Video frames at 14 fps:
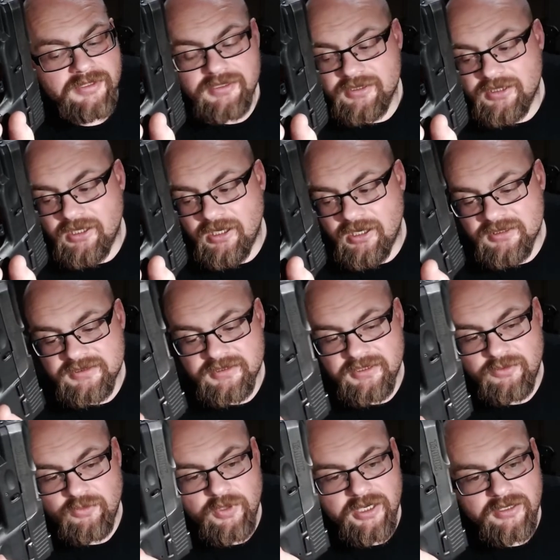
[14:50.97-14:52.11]
constantly
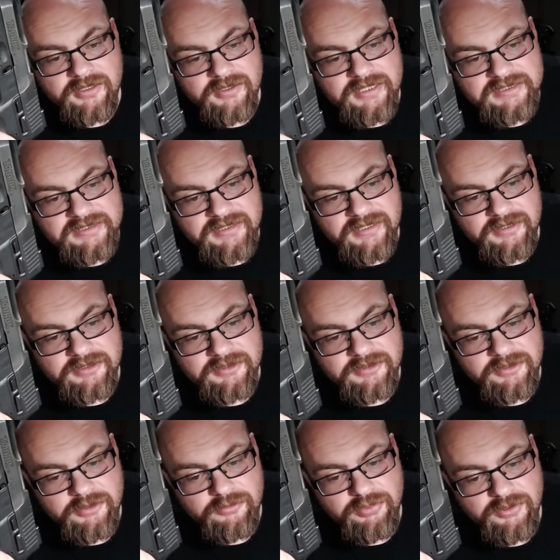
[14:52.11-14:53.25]
wearing this thing,
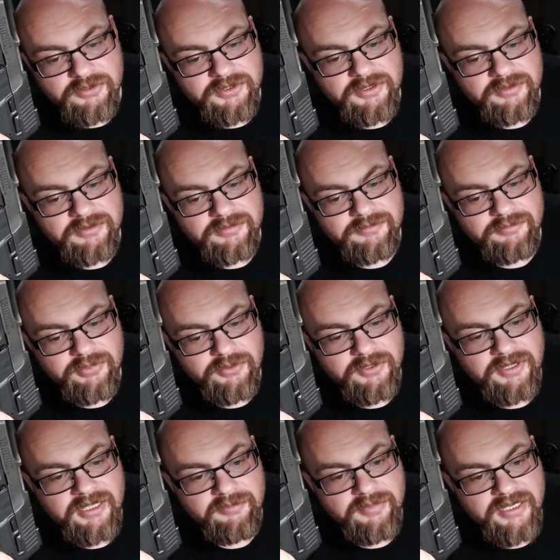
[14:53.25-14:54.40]
pulling
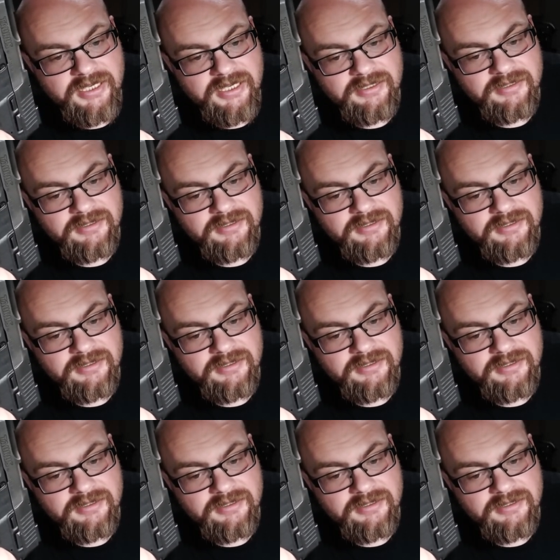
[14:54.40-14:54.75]
that back,